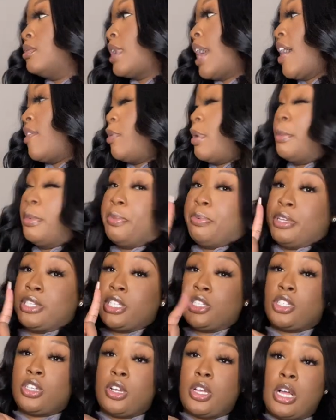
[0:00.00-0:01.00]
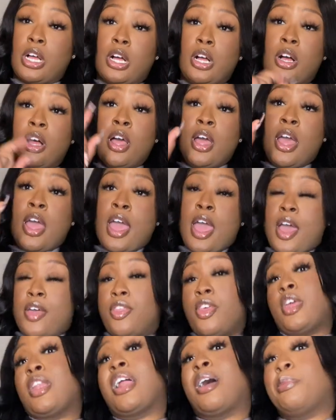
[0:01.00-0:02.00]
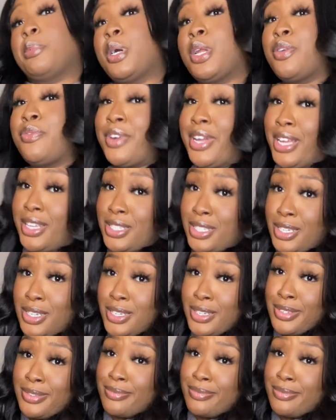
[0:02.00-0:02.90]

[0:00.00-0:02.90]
I have one more piece to show y'all, and then I'm going to rate